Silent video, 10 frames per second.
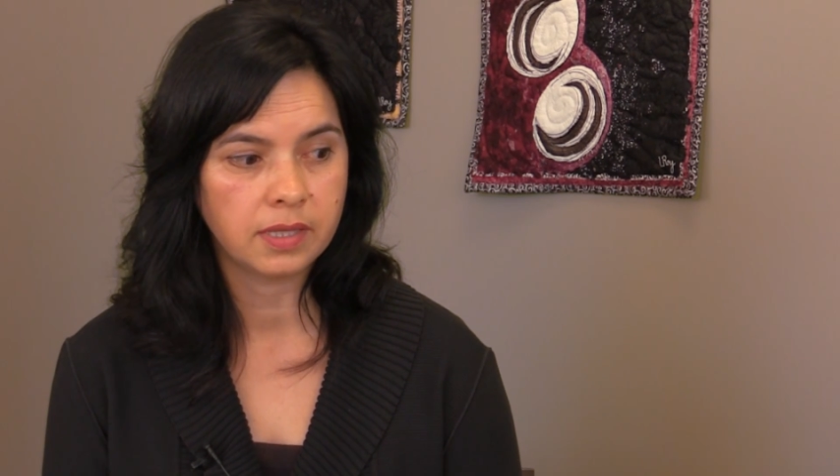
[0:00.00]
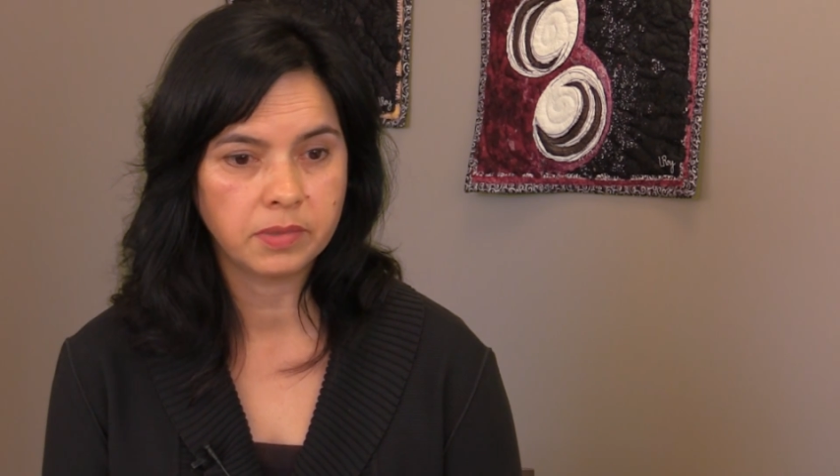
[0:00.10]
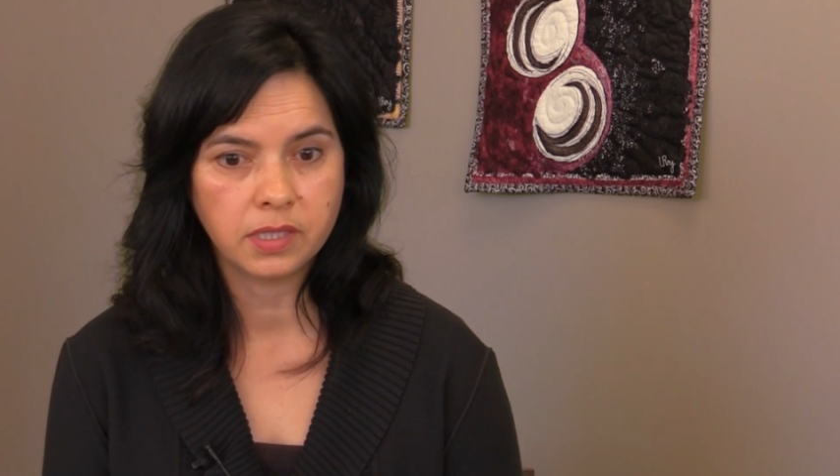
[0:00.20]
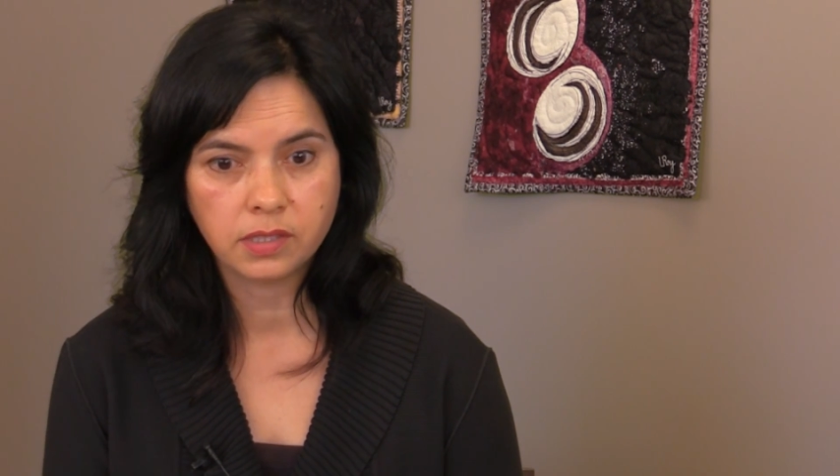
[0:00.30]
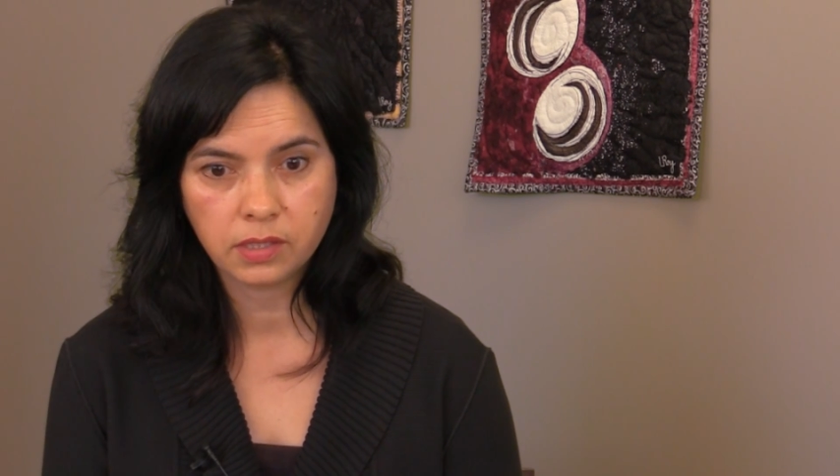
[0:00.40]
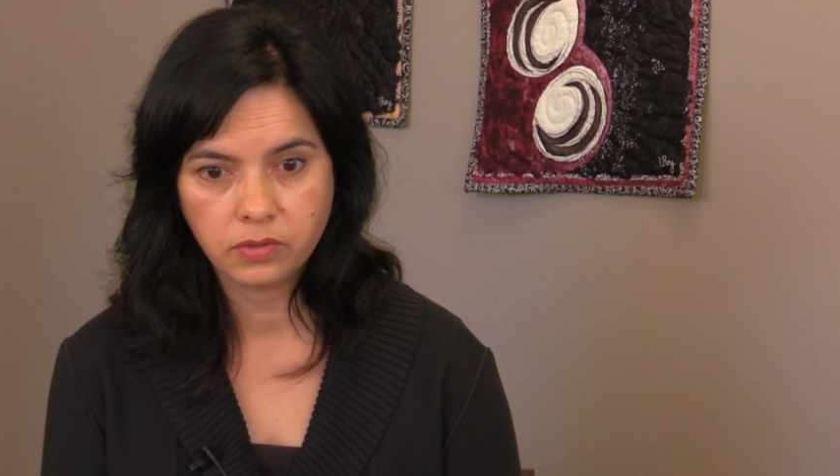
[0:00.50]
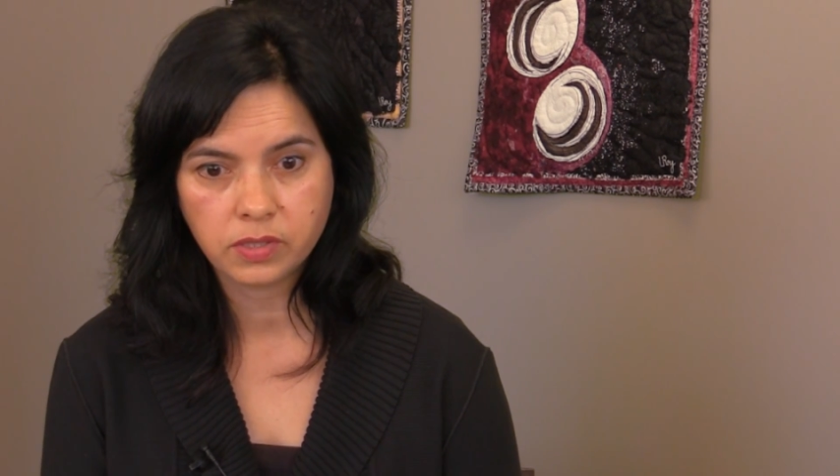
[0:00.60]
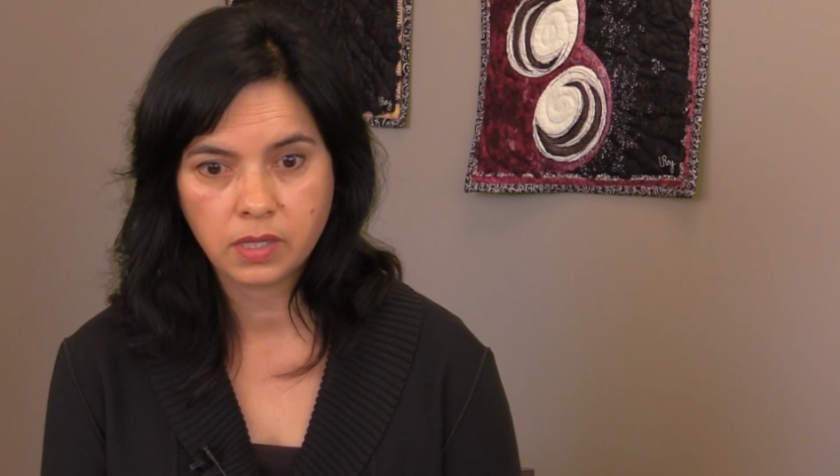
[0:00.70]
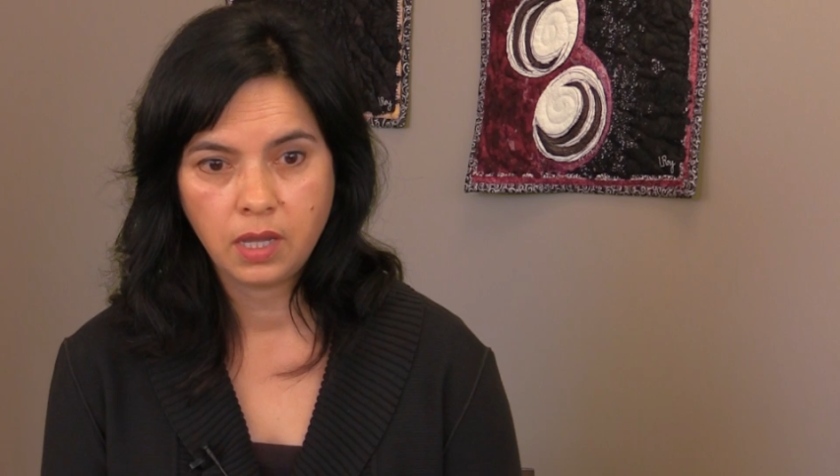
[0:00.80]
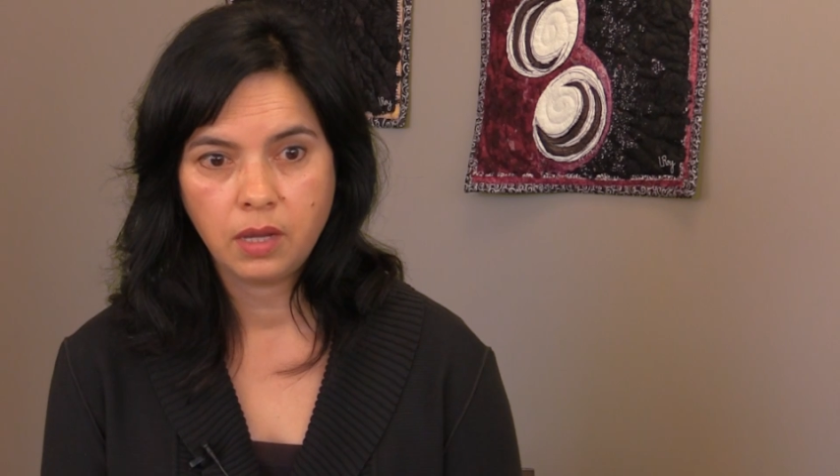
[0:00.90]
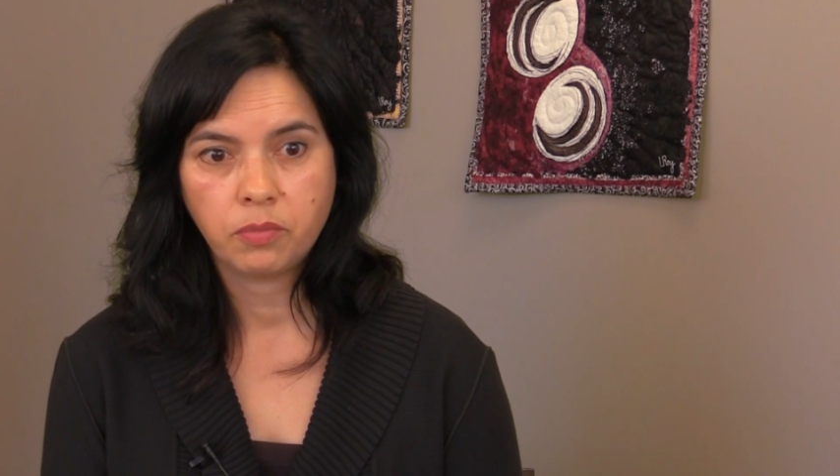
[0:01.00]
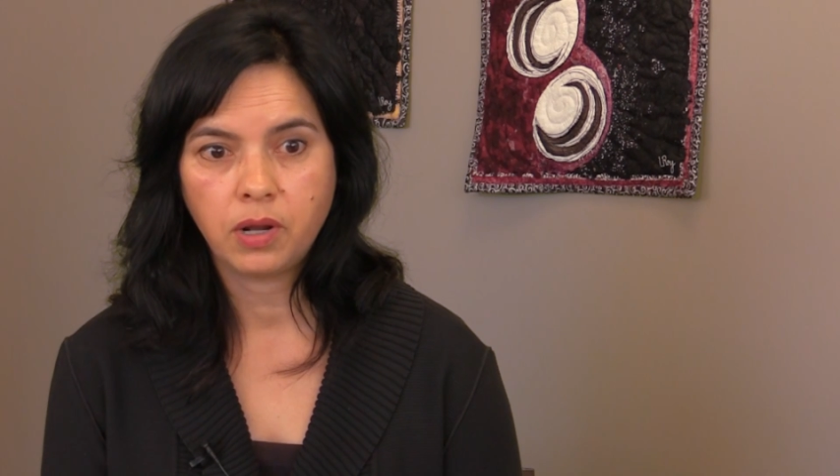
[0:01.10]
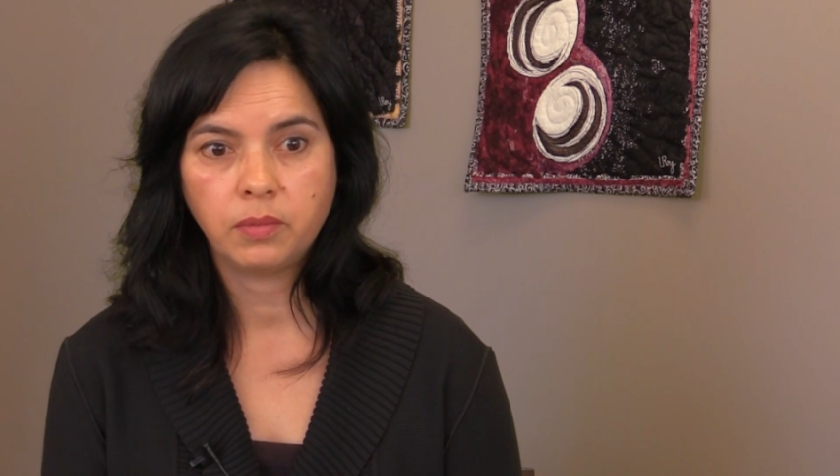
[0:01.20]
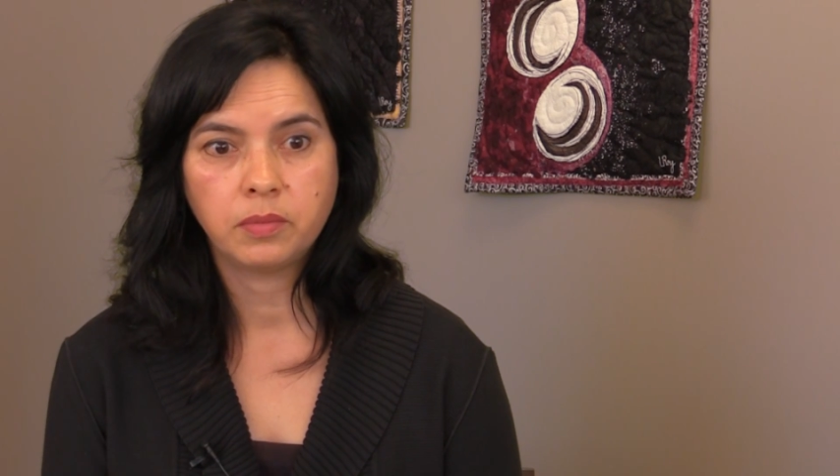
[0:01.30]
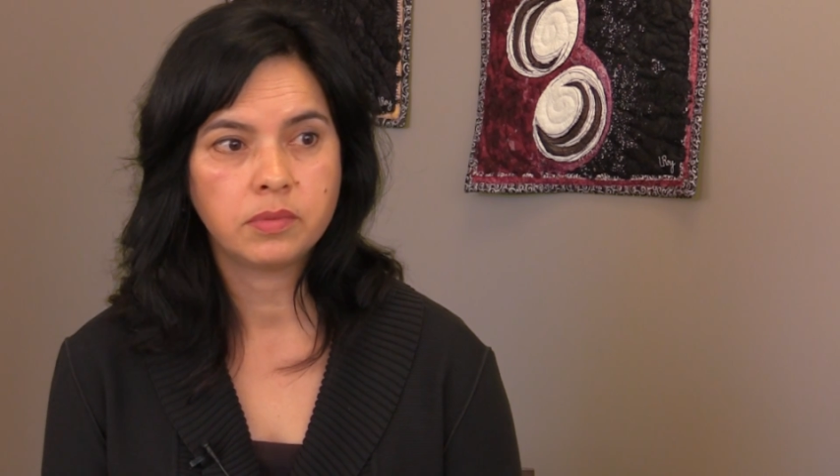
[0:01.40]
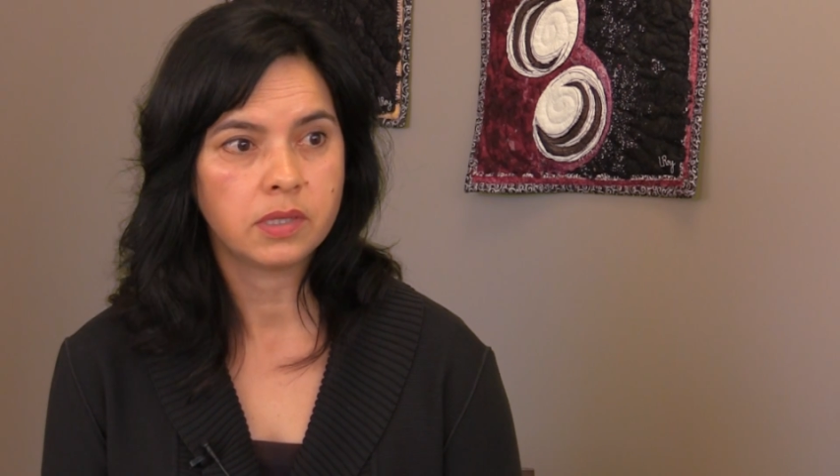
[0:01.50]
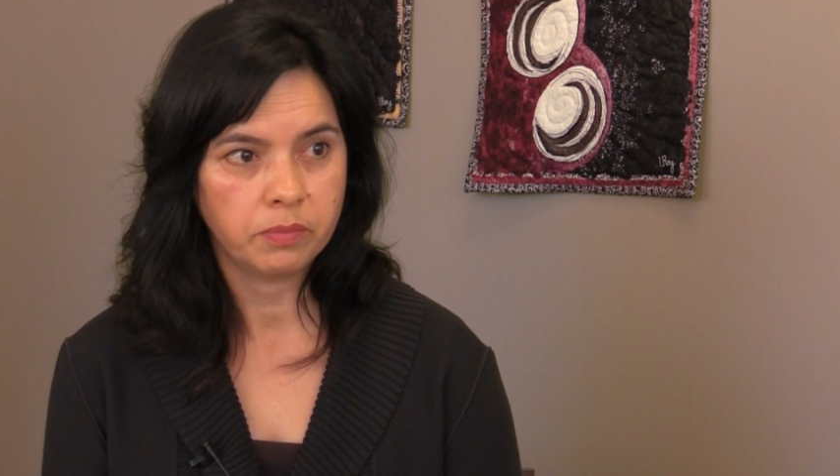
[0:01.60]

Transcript: Substance use problems